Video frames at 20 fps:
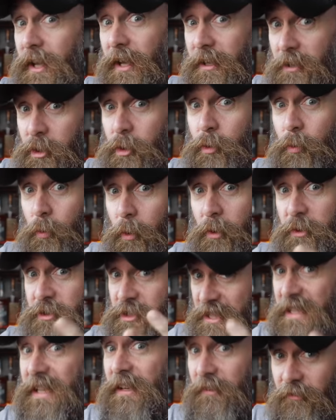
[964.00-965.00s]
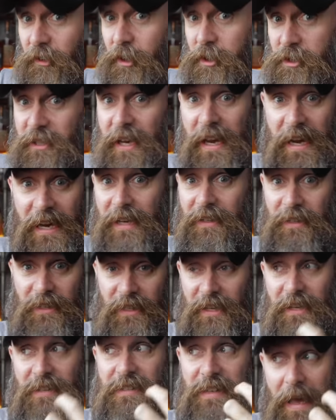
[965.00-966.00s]
get, you will see it firsthand, and
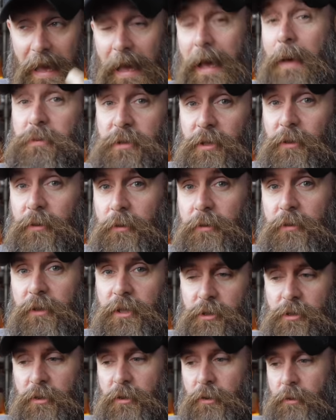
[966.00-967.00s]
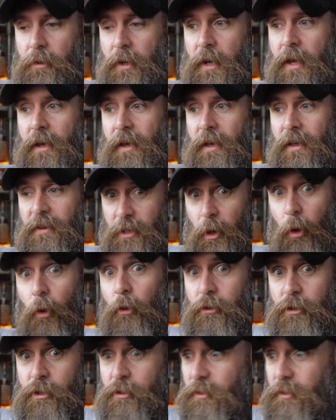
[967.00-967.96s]
it is absolutely true. The older